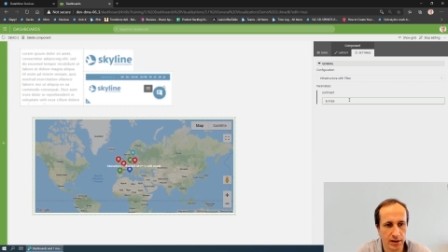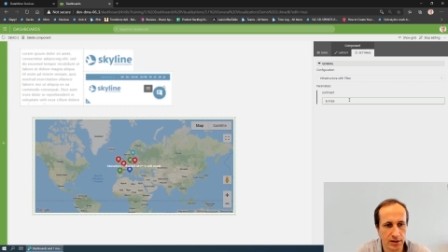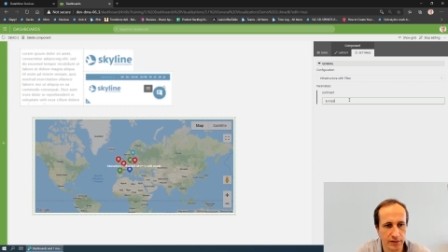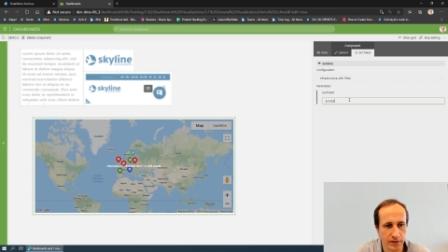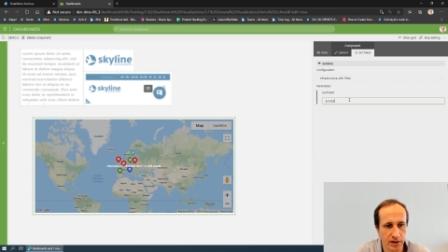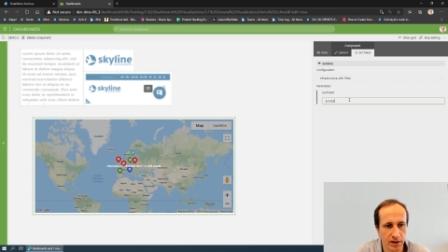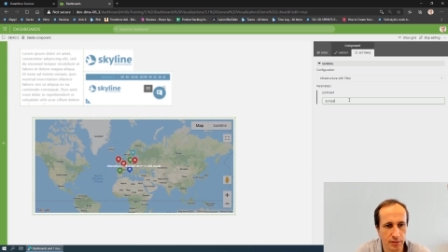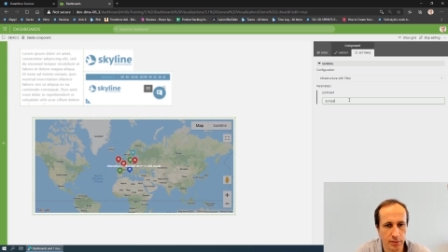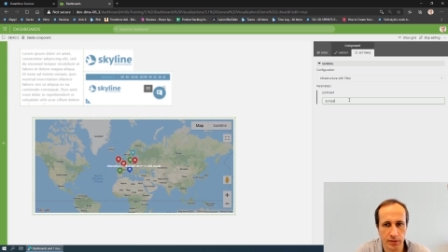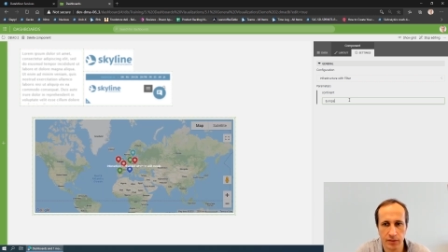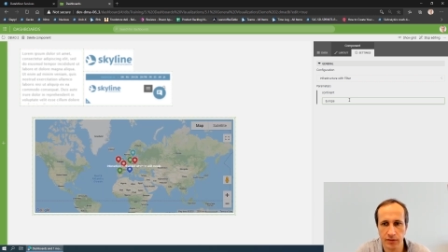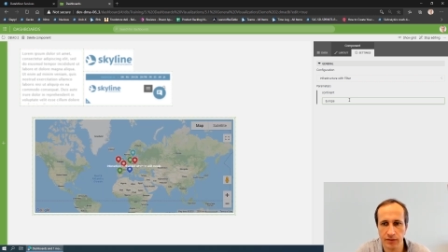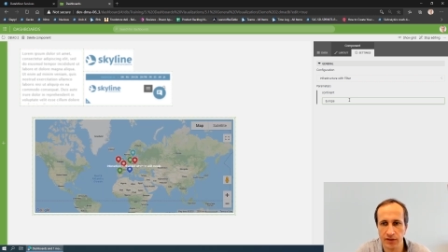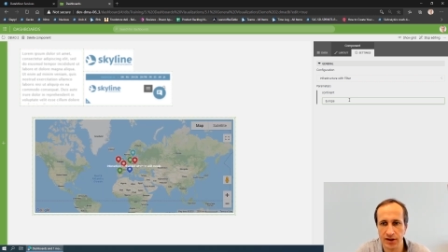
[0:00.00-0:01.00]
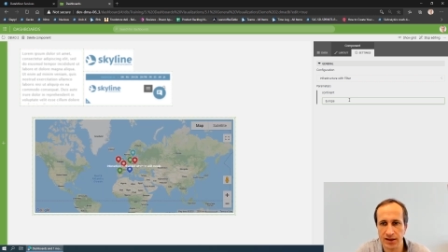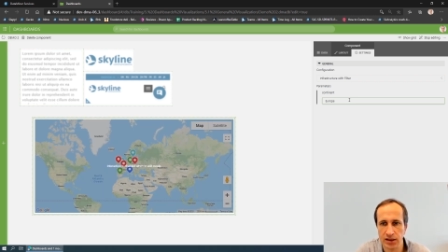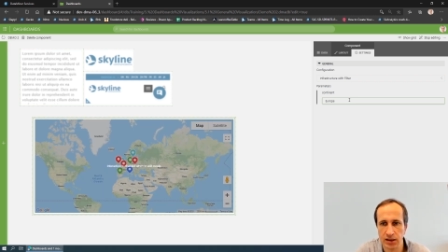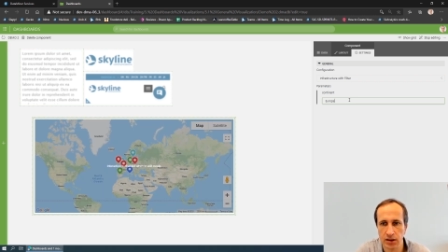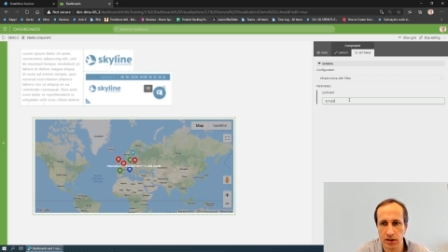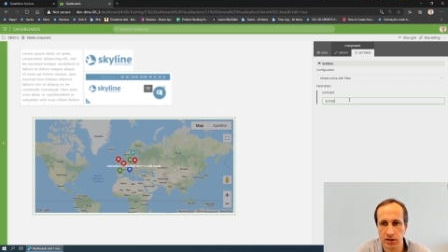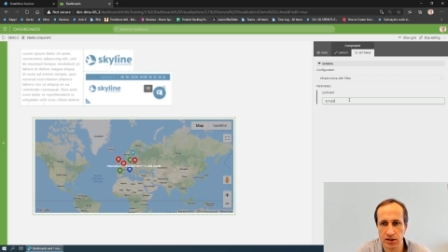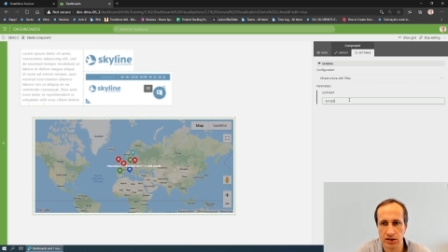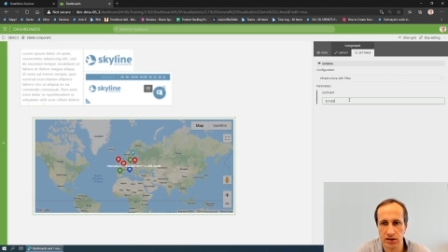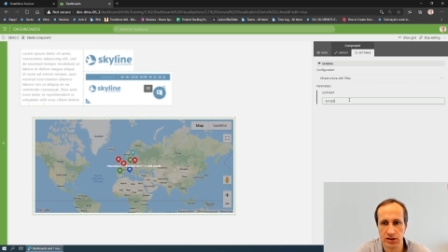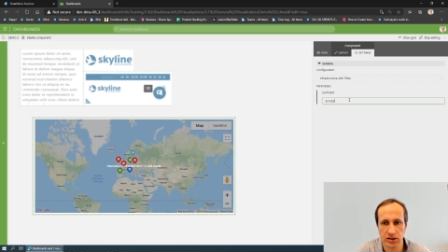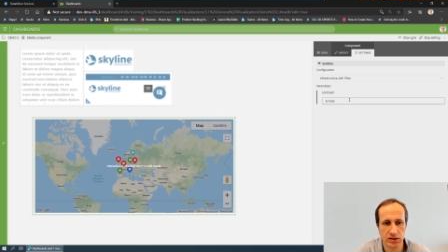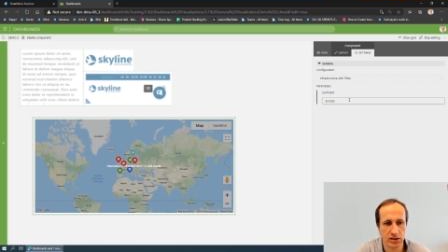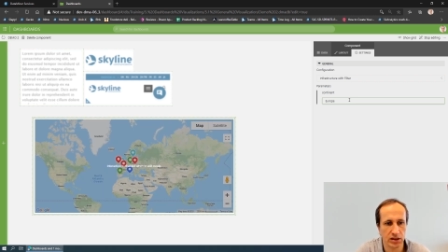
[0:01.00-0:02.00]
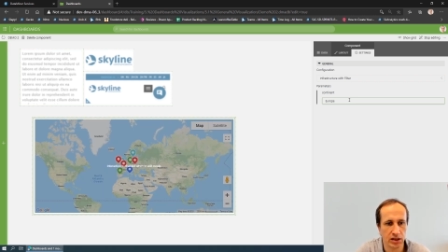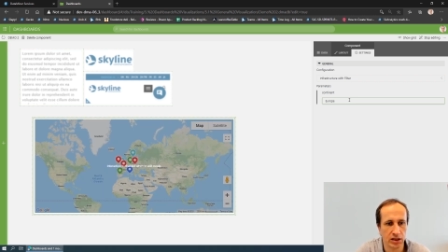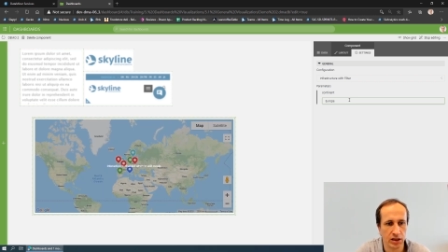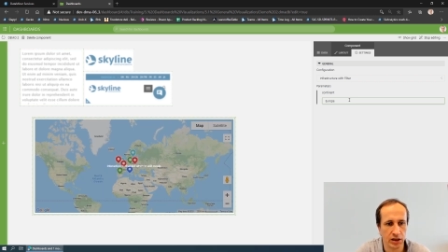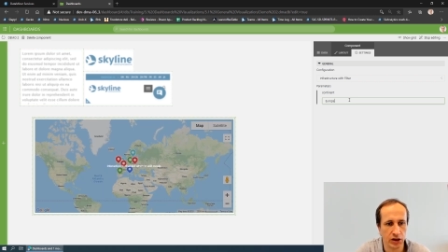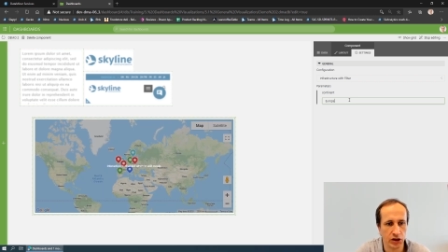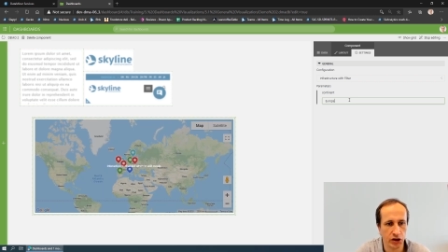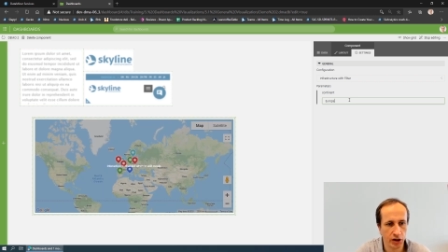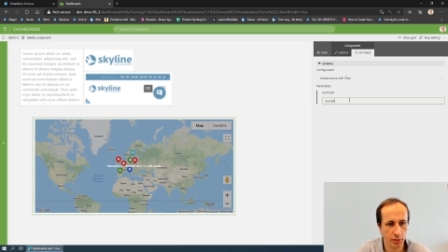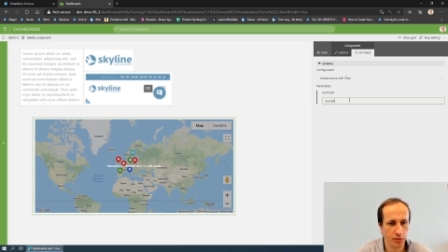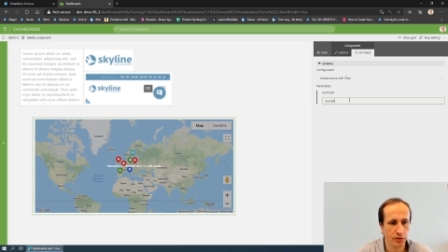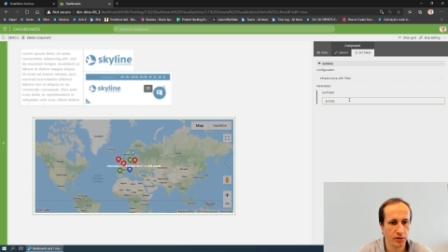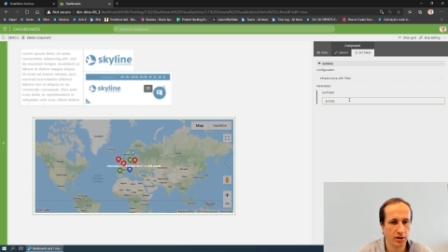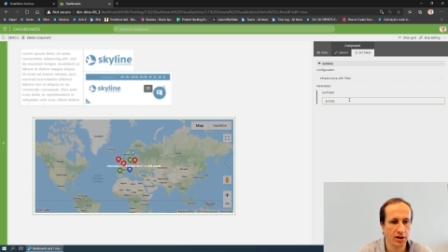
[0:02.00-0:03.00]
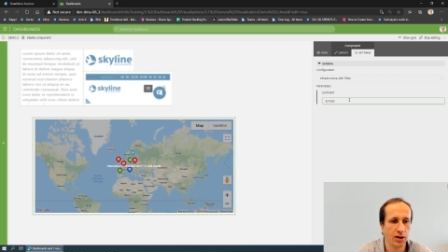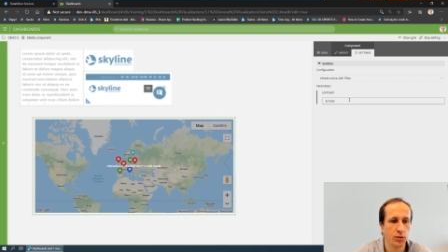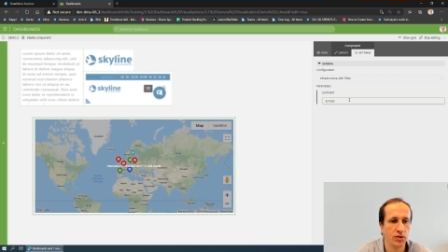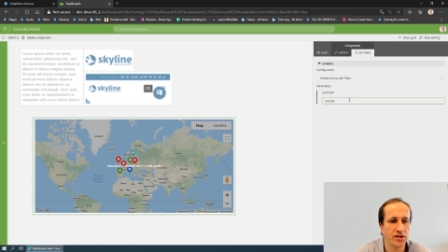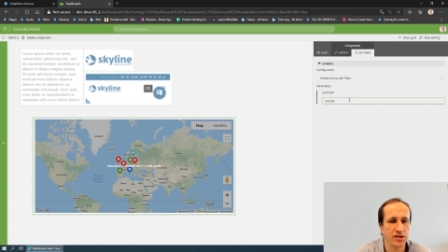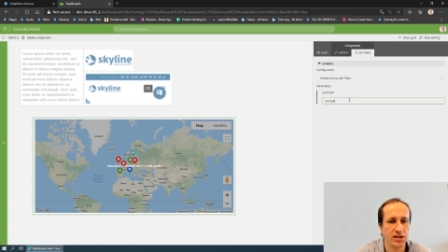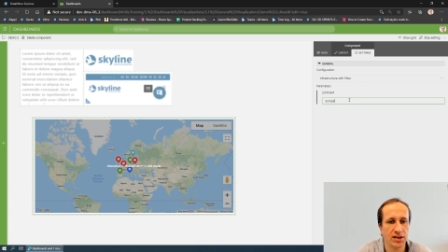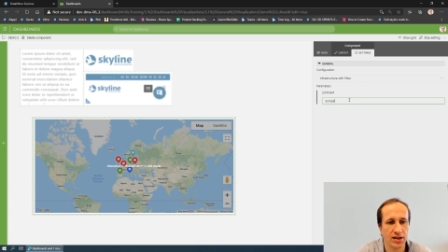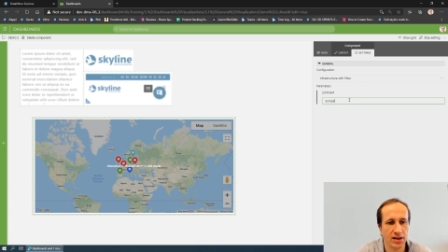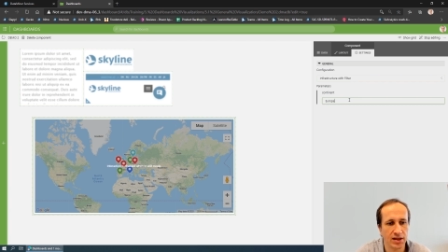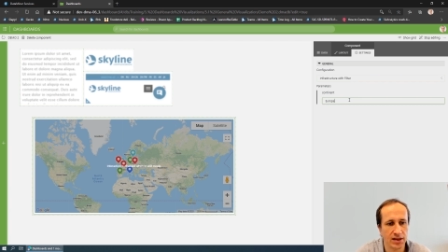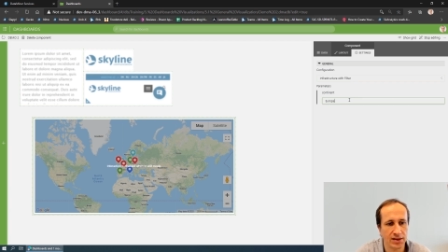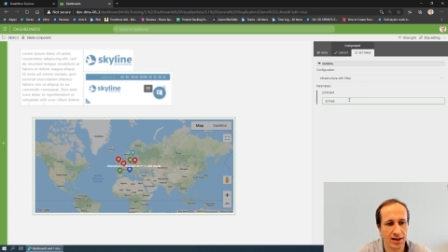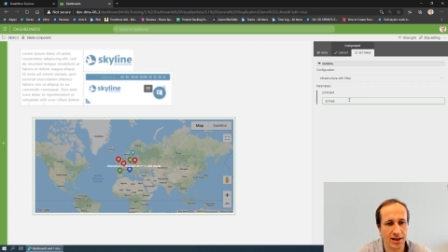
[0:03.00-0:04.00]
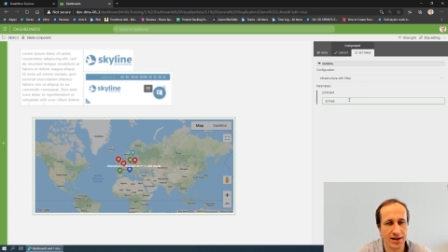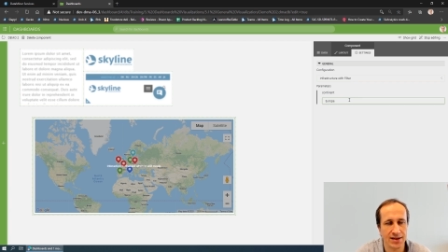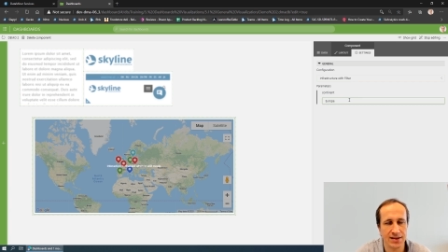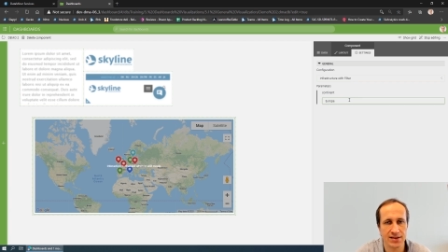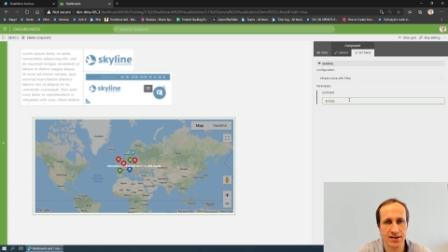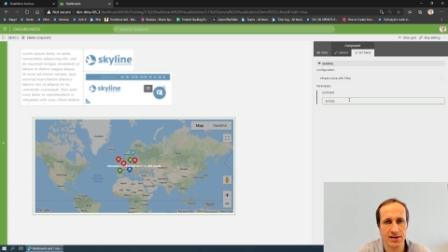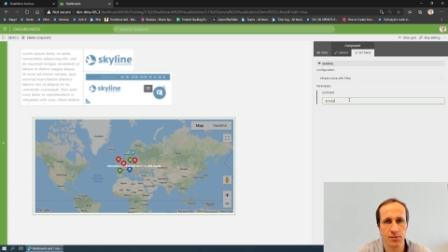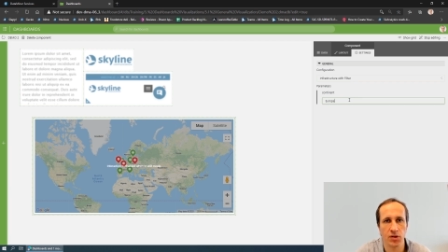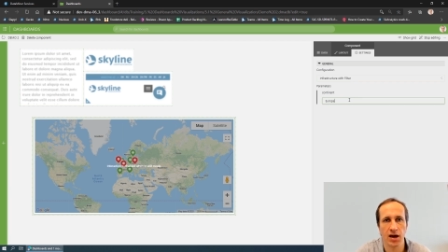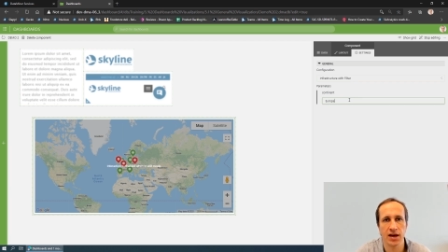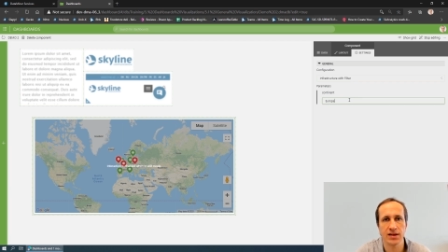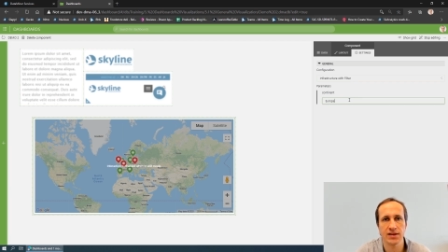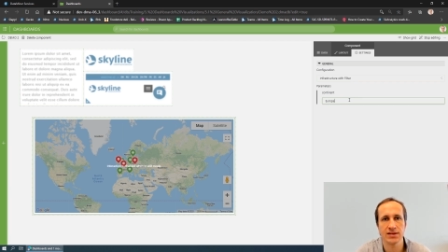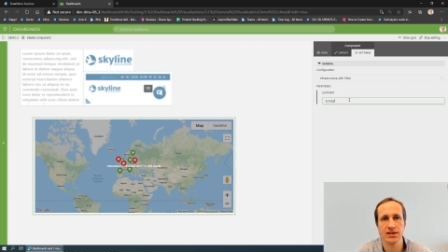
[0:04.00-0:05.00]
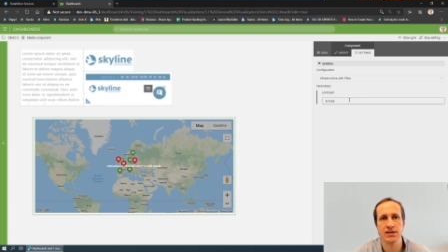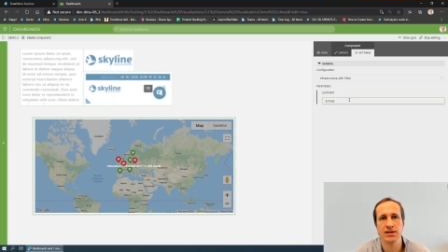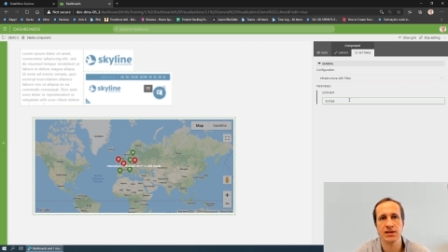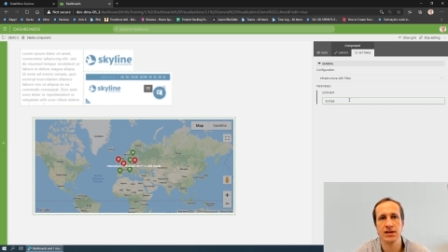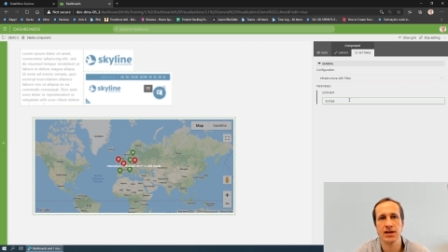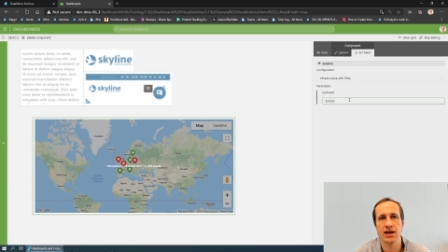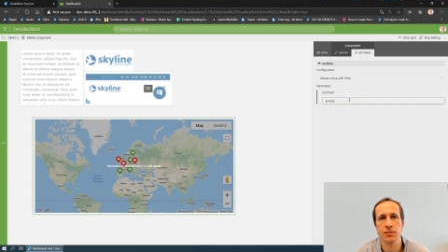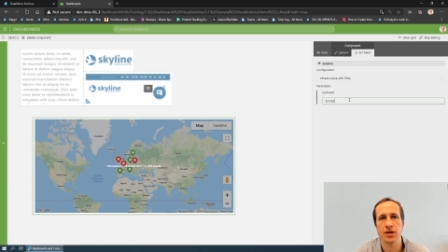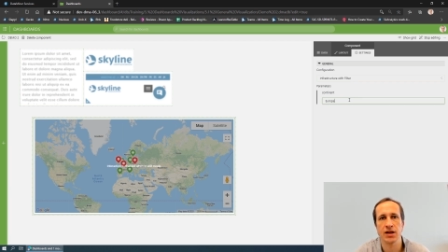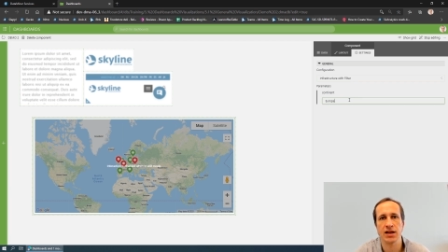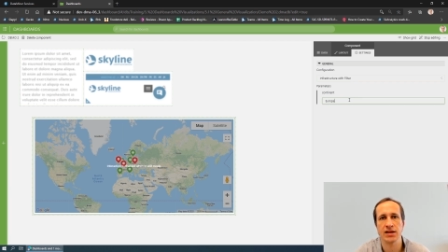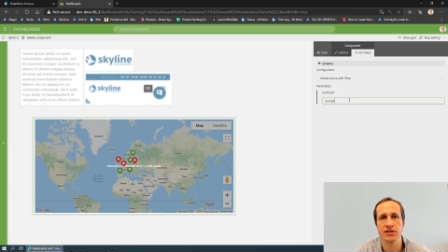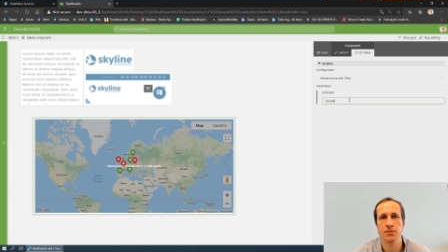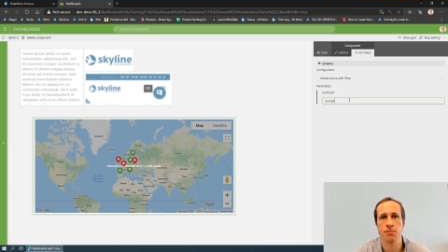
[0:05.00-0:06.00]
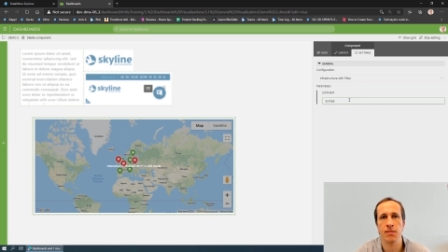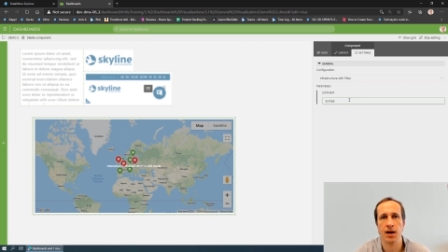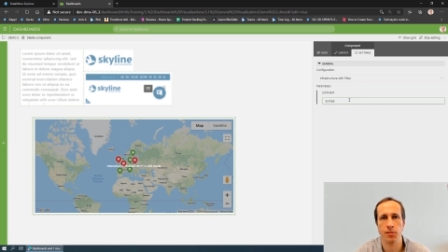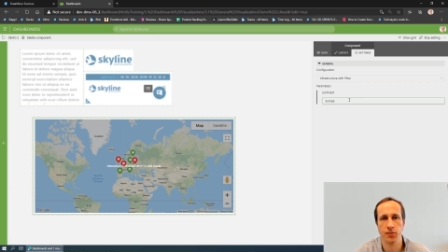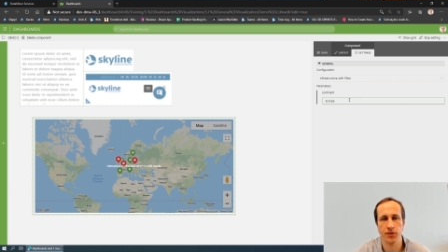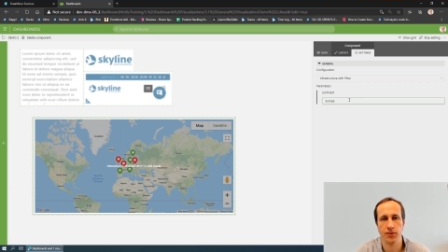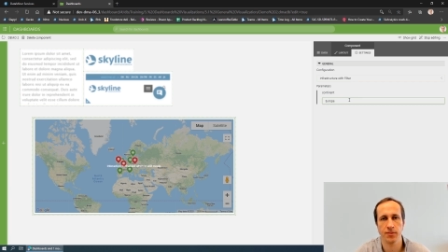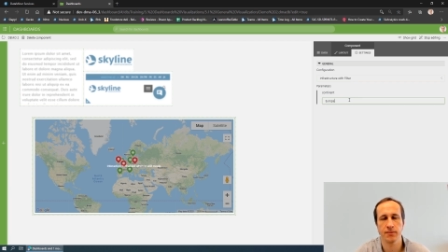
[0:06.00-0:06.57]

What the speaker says: Let's fill in the continent Europe, and we see that it is applied in the embedded map.